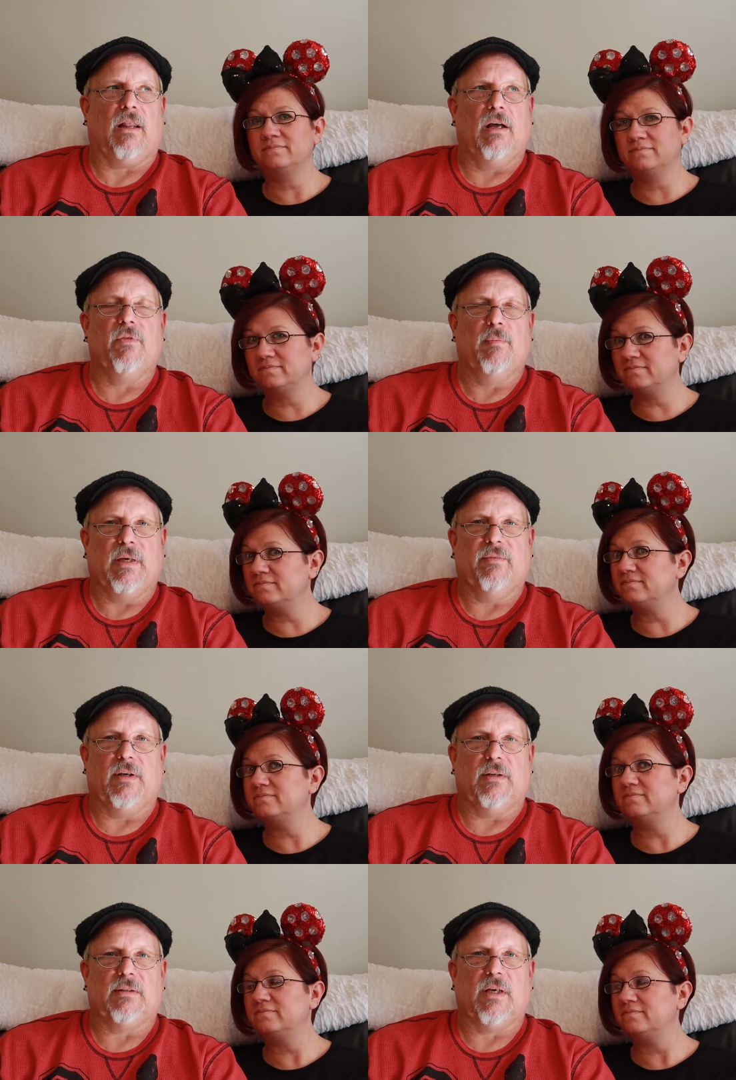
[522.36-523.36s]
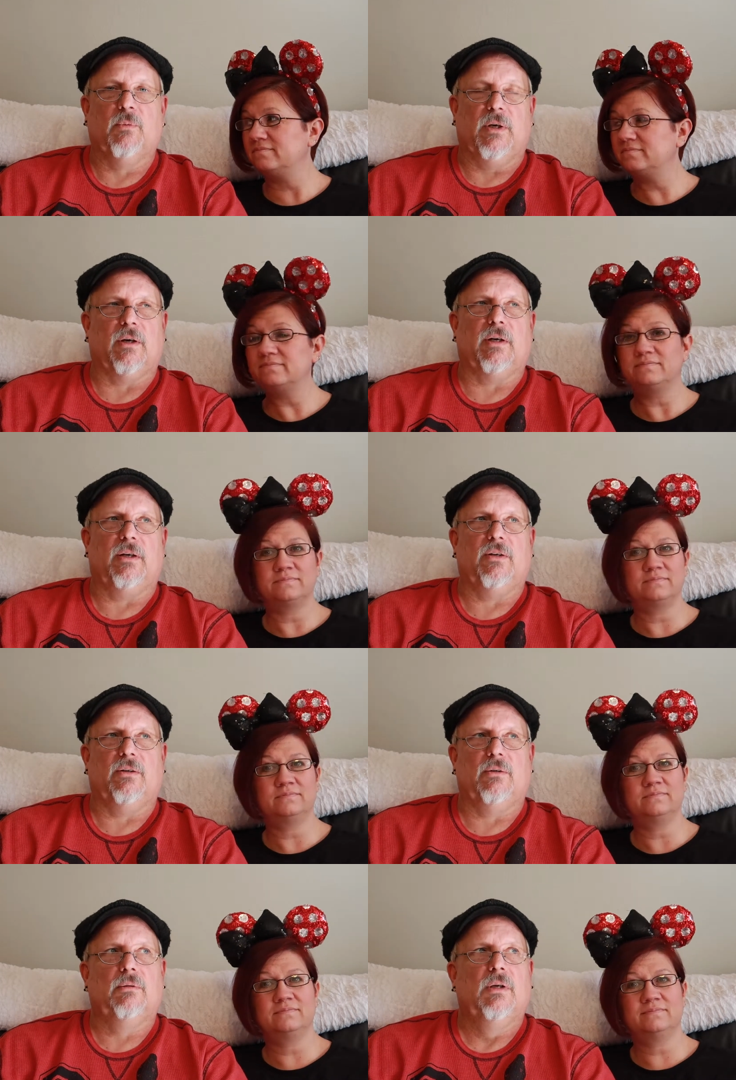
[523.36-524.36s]
Speaker 1: love the Minnie Vans. And we are gonna
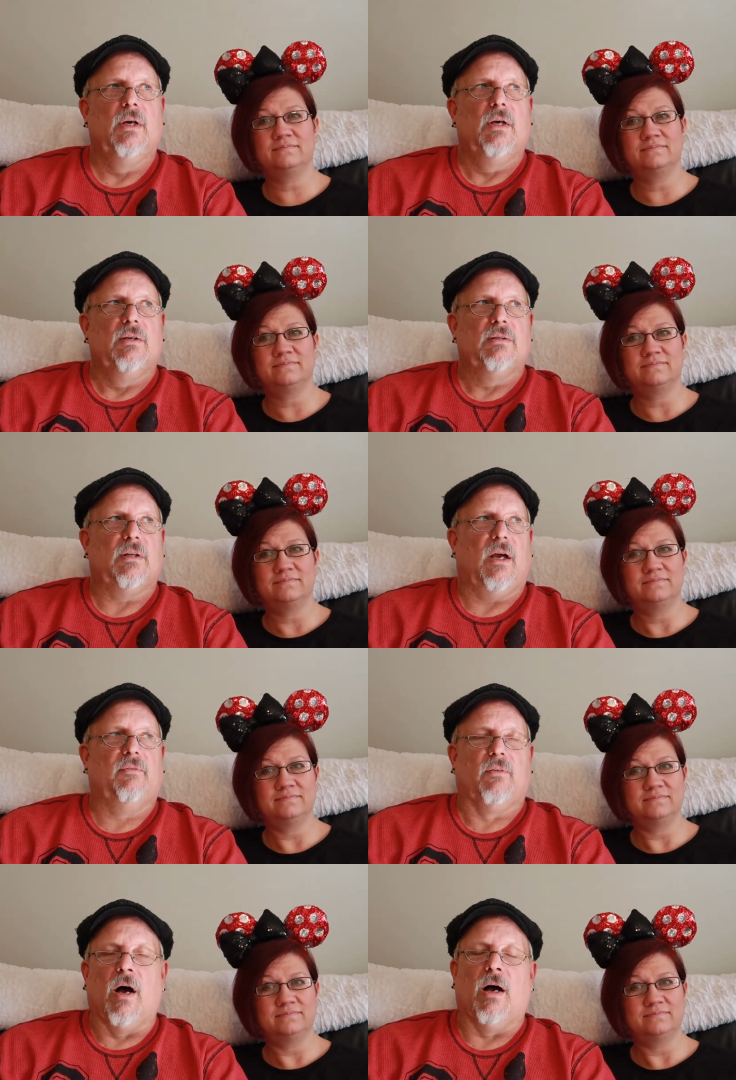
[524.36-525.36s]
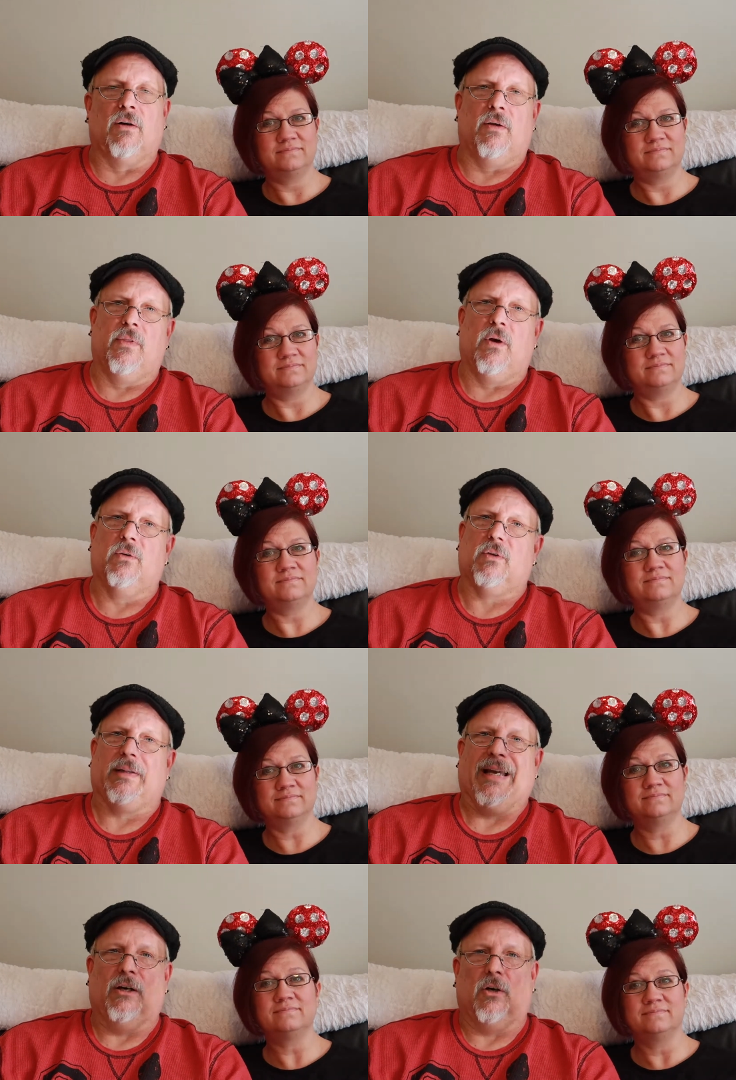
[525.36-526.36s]
do a vlog on those
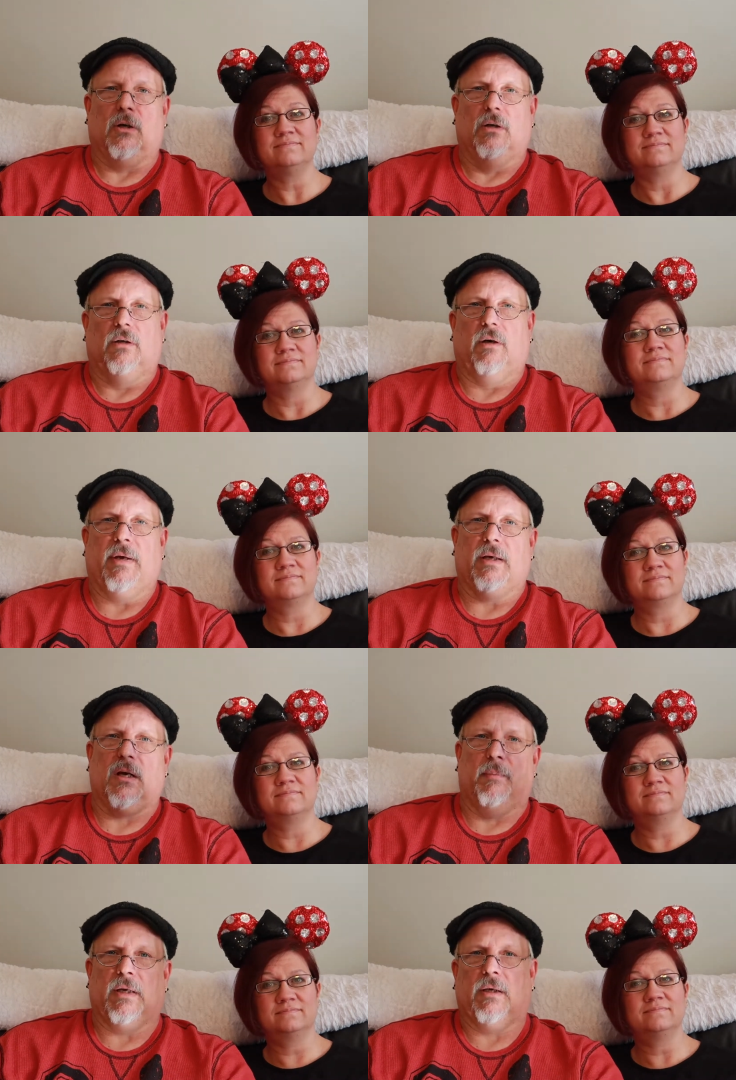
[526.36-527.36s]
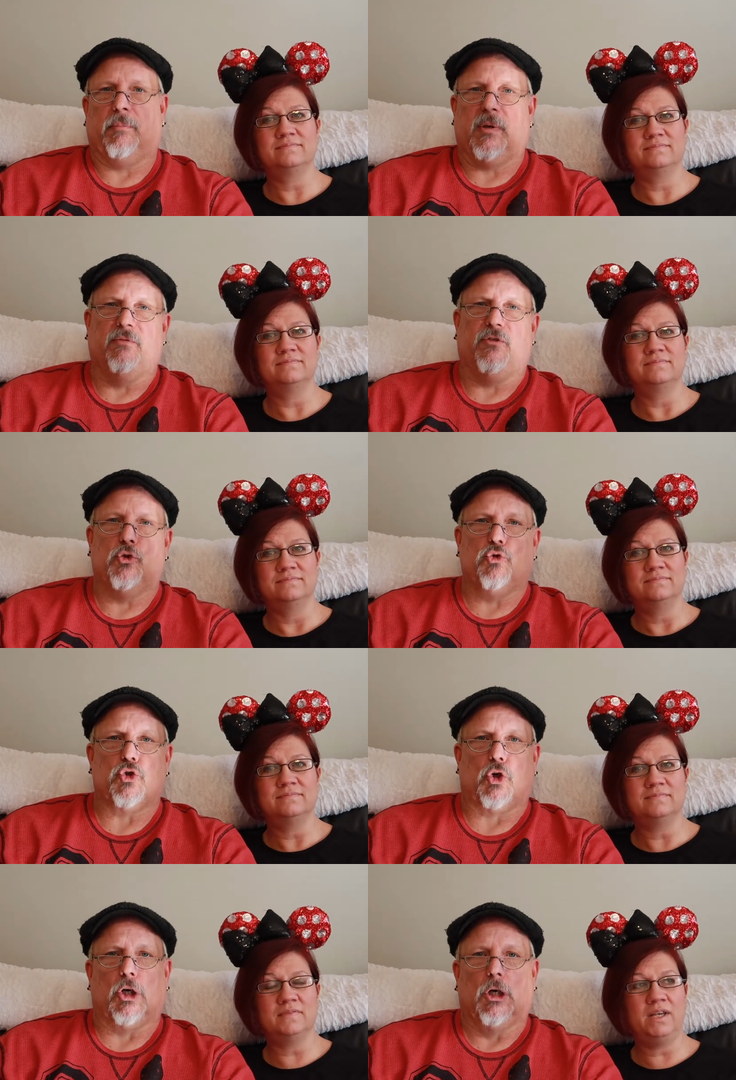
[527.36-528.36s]
later I mean, coming up in
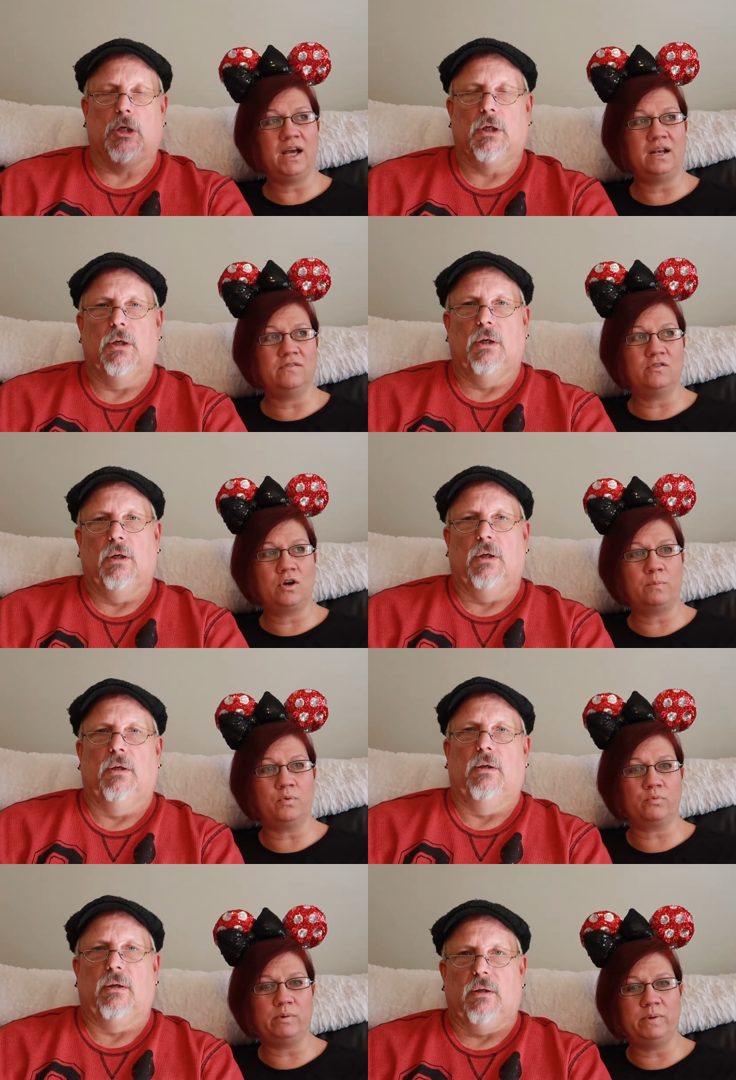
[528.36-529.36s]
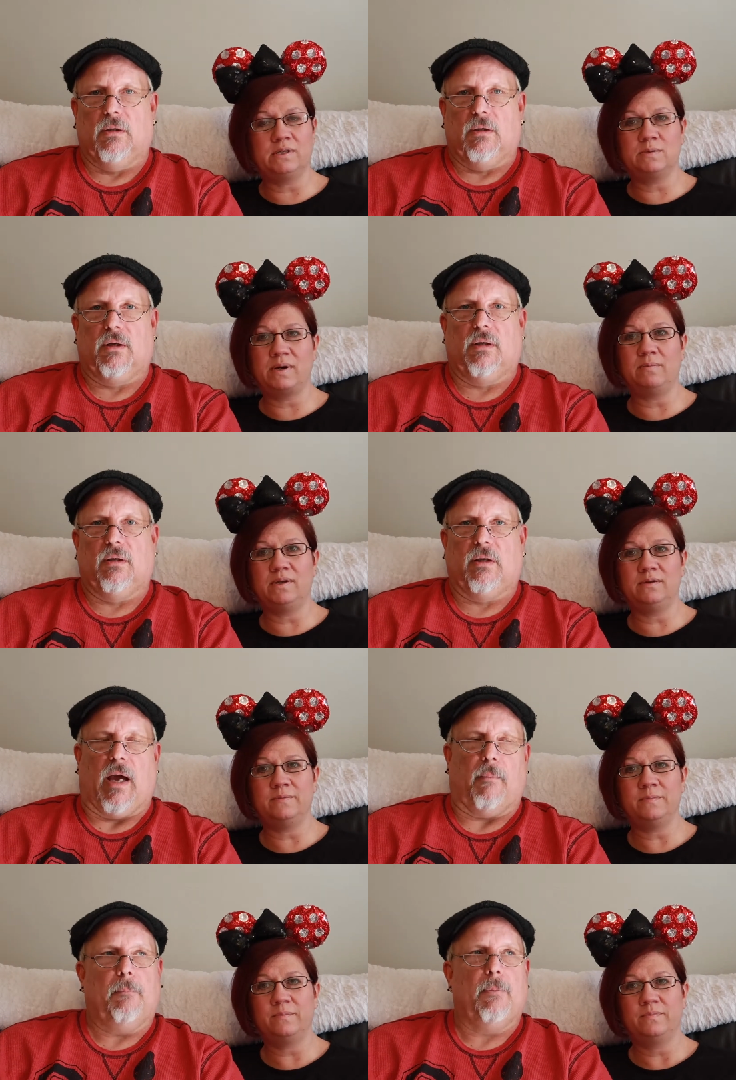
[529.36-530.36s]
future.
Speaker 2: Yeah, in a couple, three weeks probably.
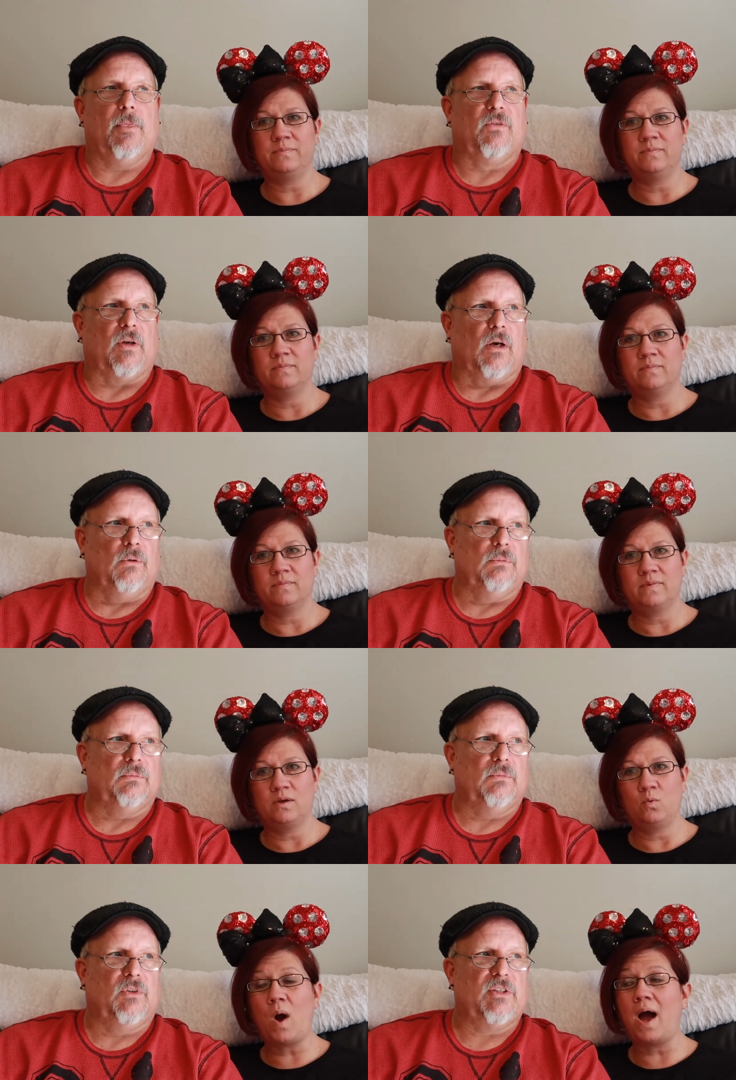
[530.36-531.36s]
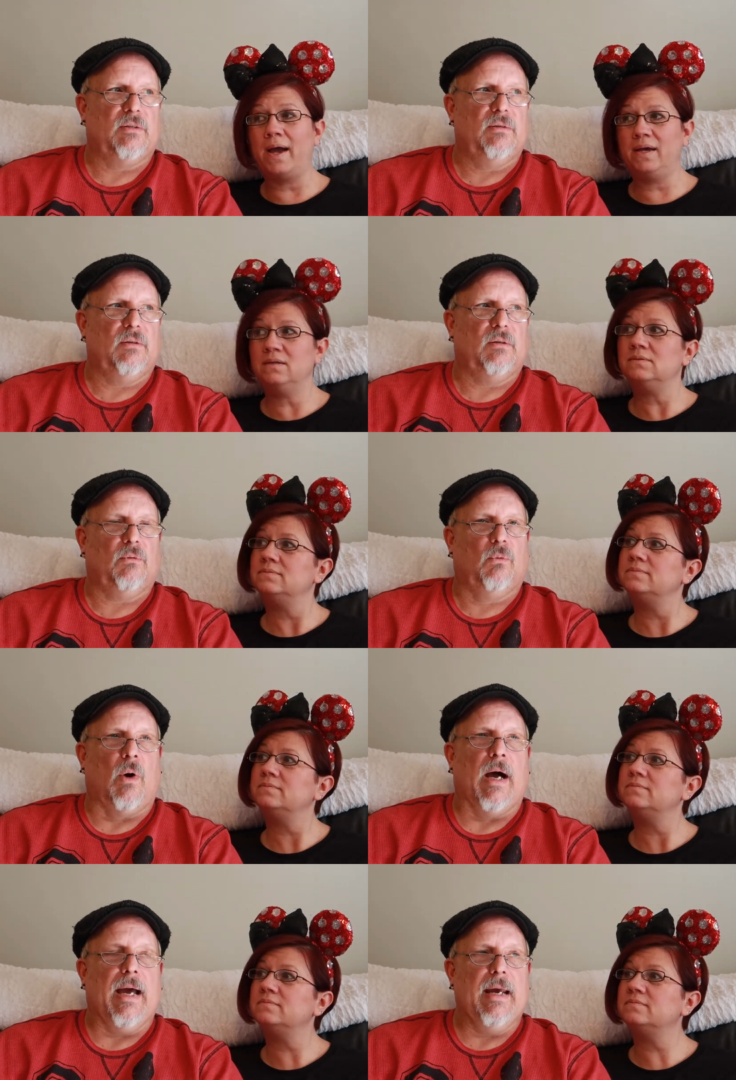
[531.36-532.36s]
Speaker 1: Yeah. So. Why?
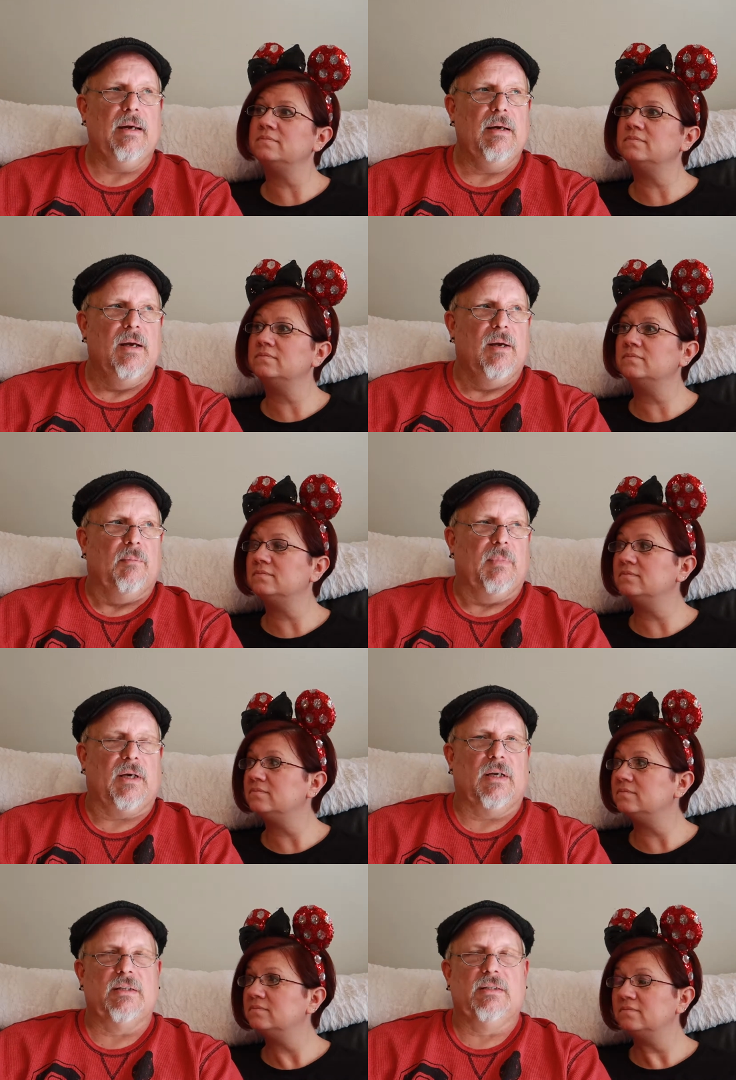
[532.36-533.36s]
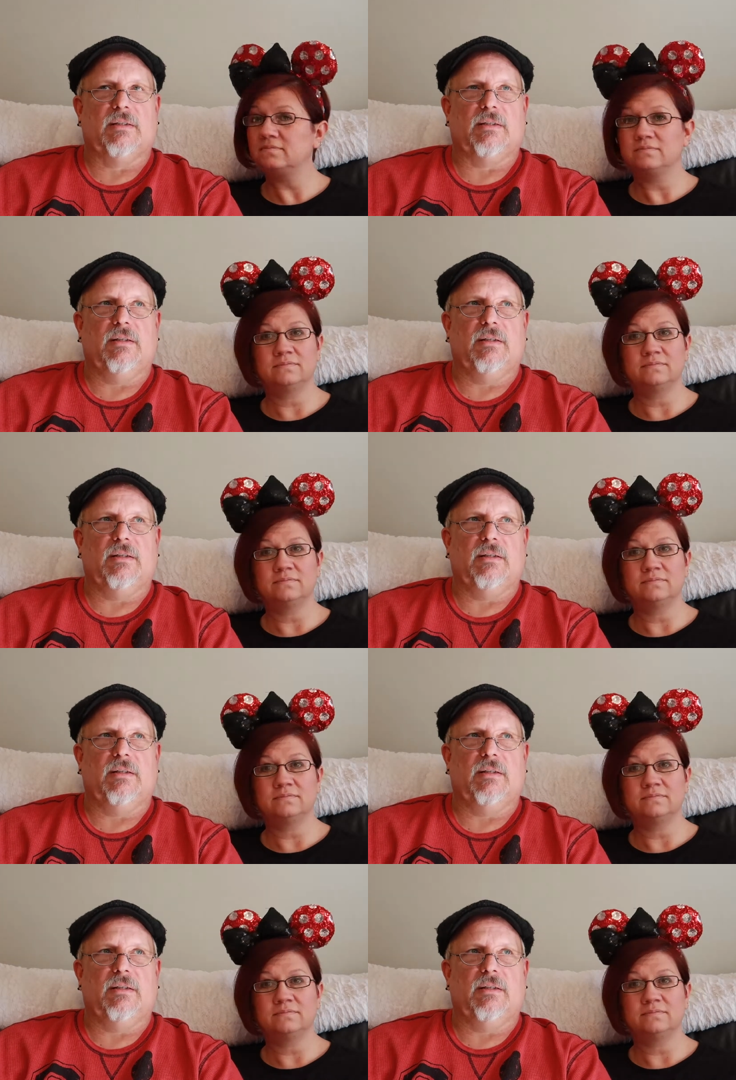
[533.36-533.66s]
Why? Because